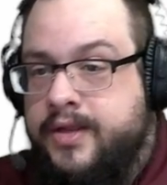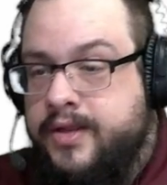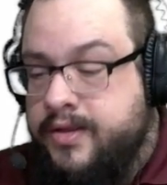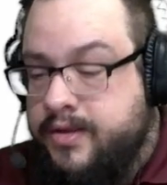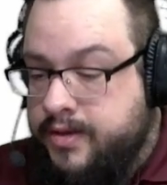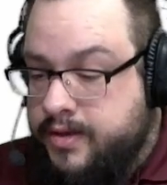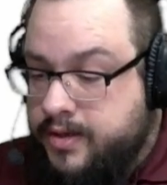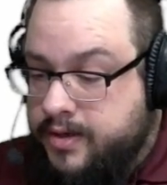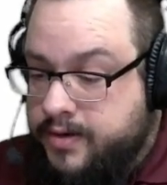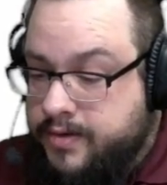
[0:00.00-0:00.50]

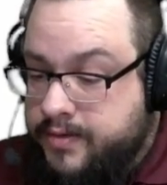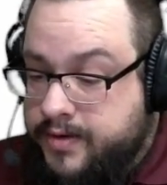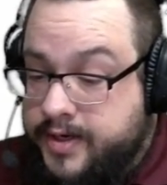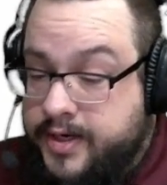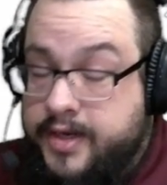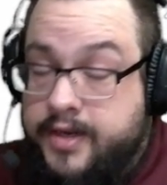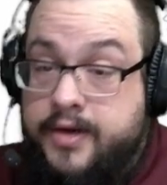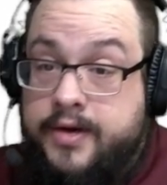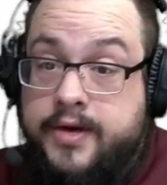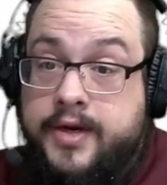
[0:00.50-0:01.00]
You can go in
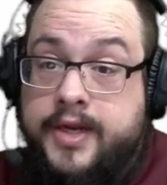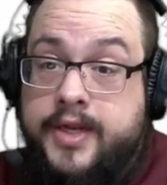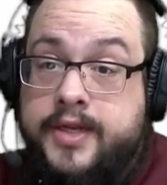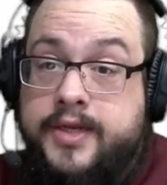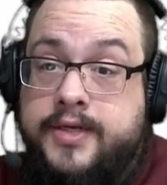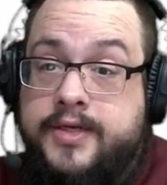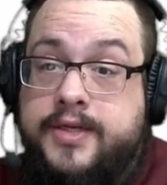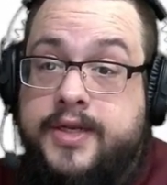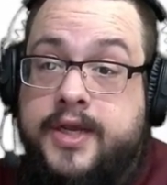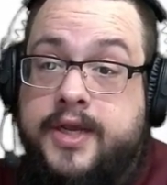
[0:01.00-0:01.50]
here
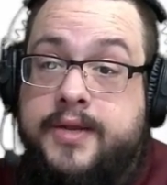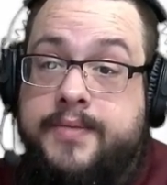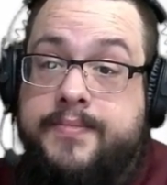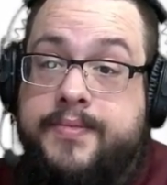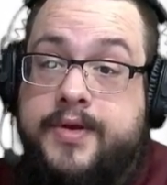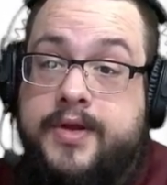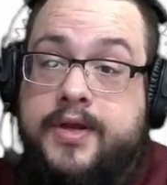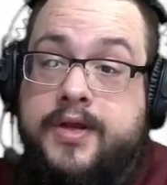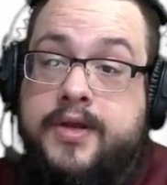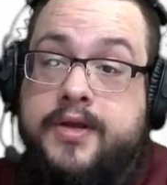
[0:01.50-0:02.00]
and type
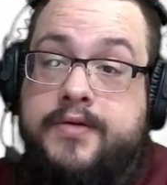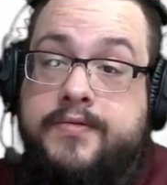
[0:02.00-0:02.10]
uh,